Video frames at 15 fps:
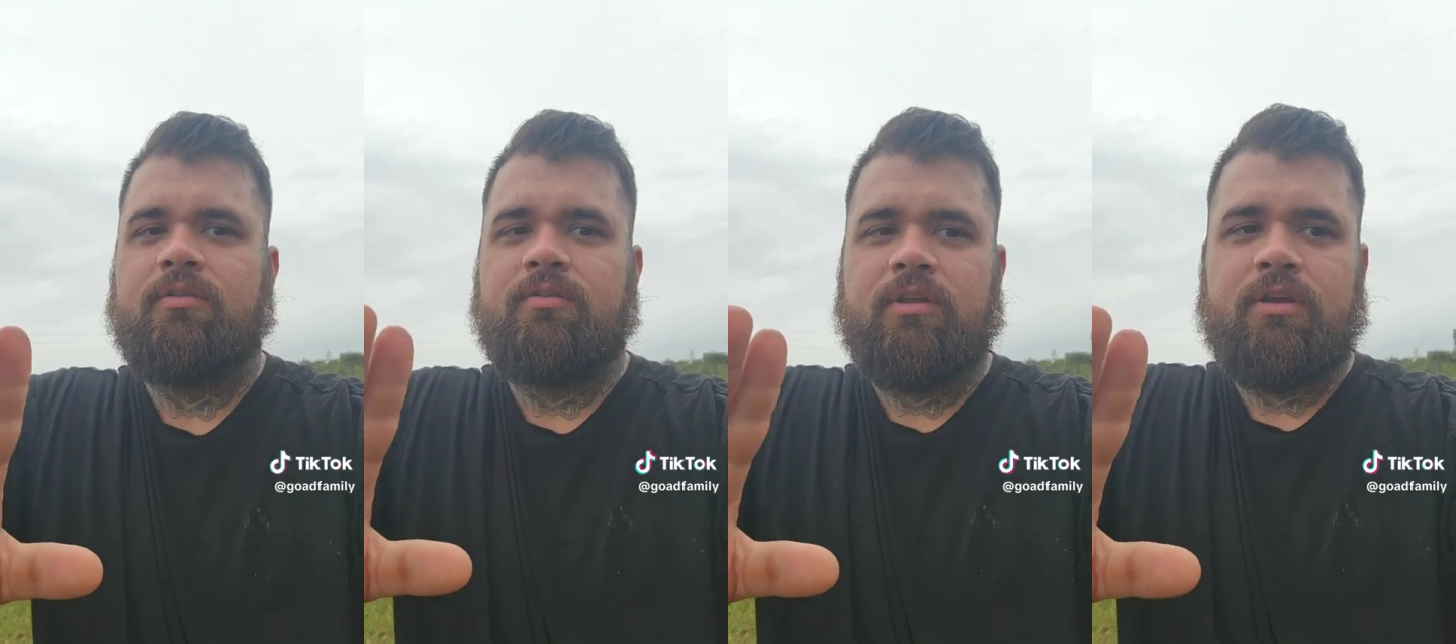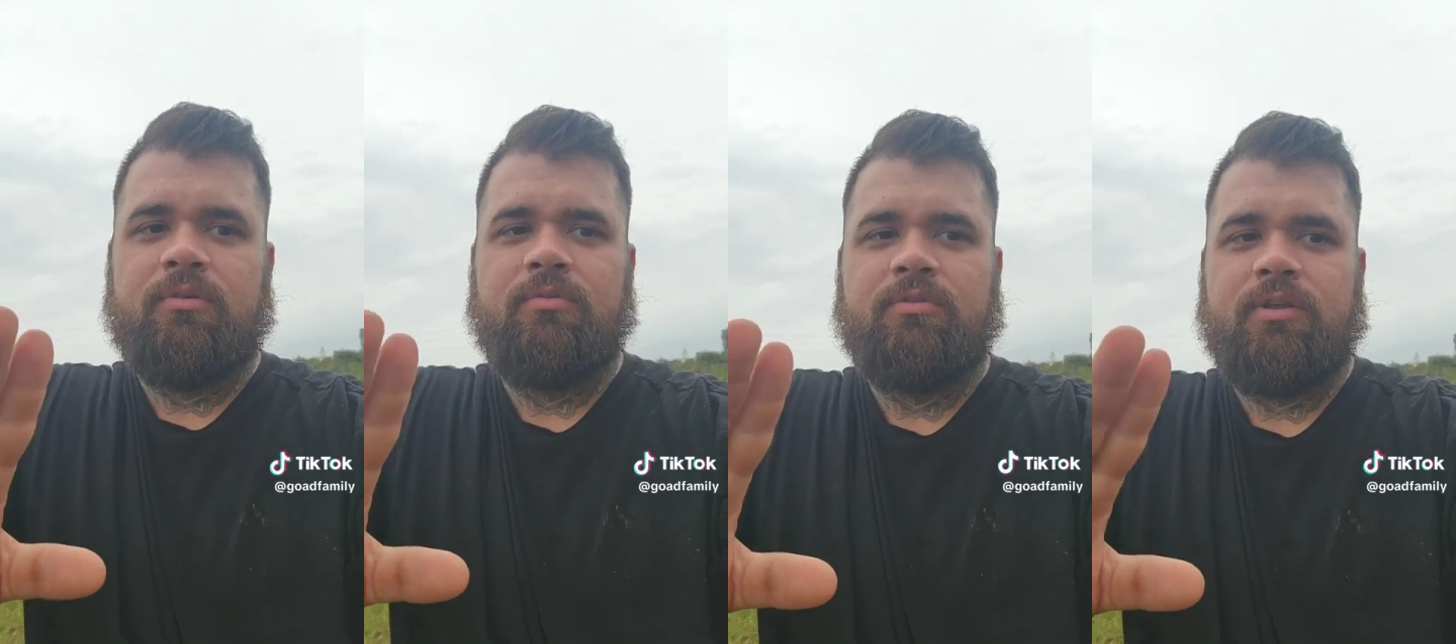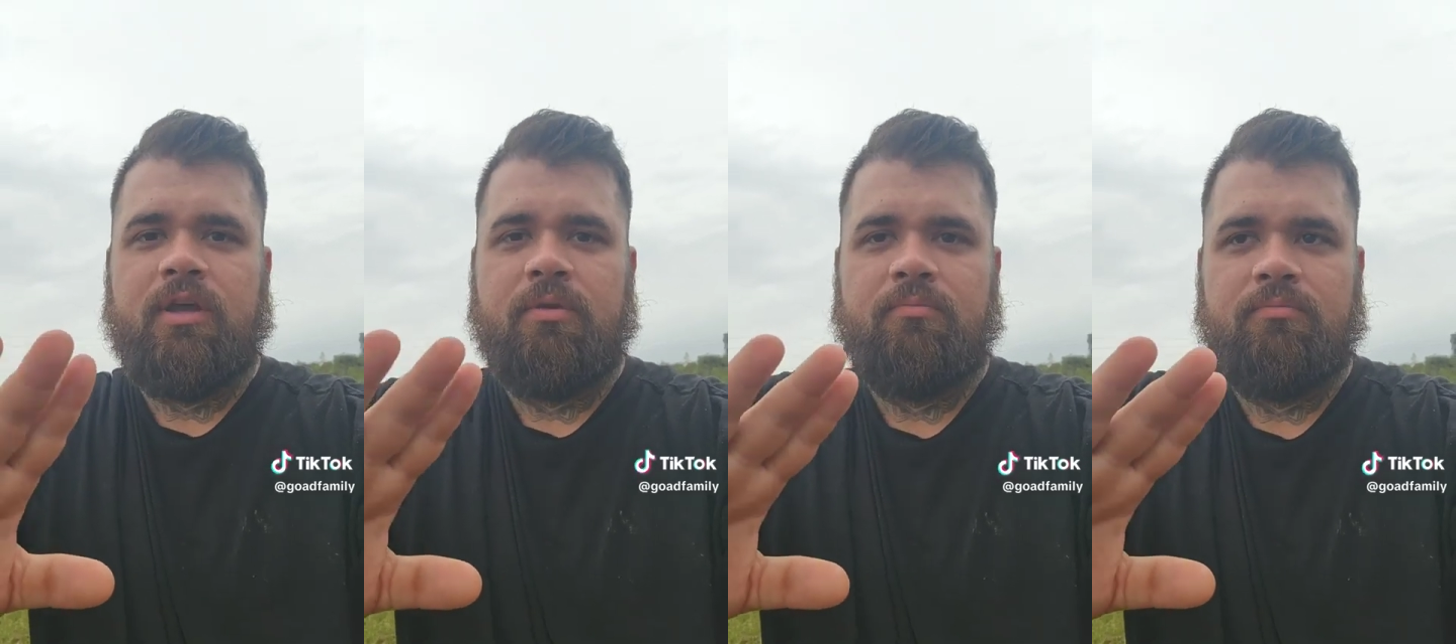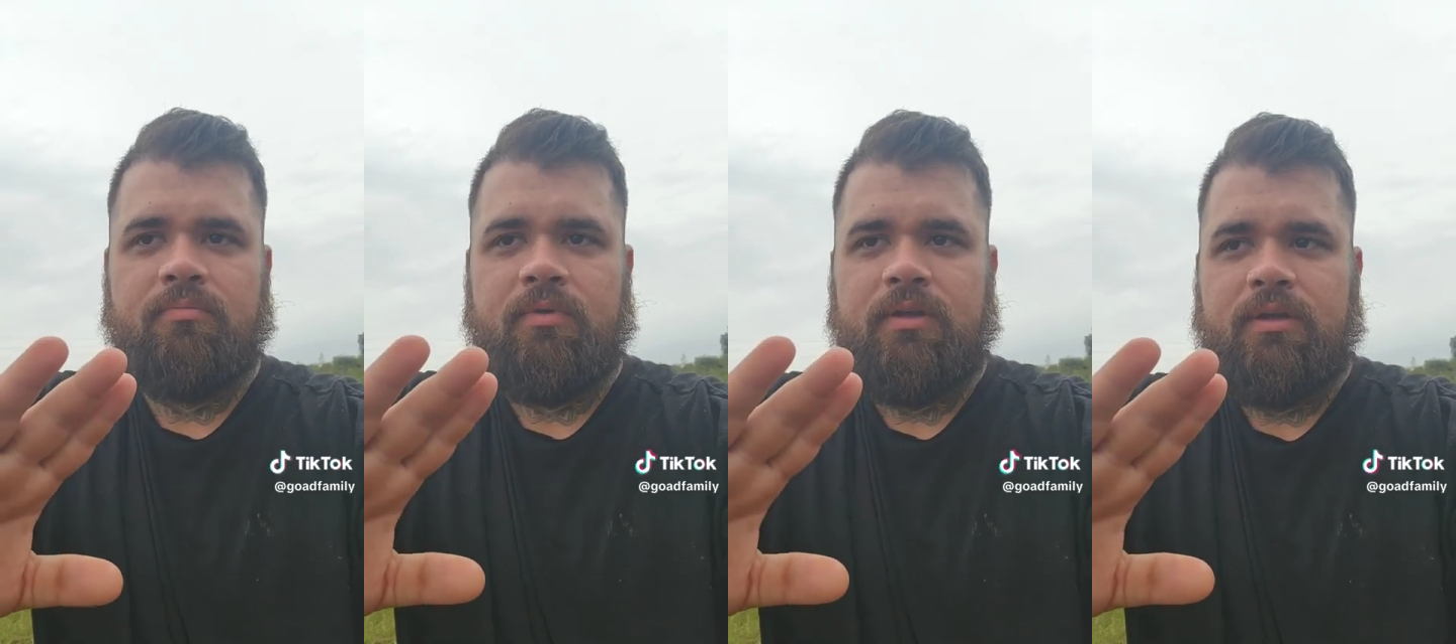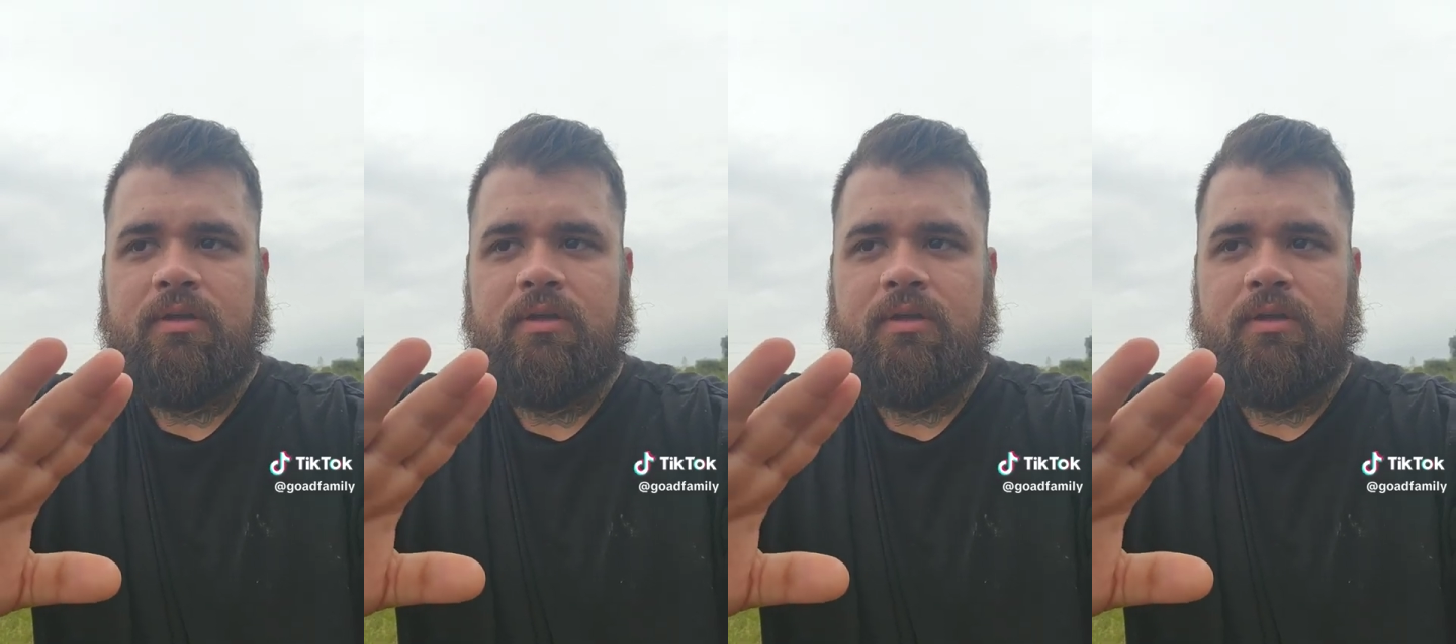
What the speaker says: to deal with them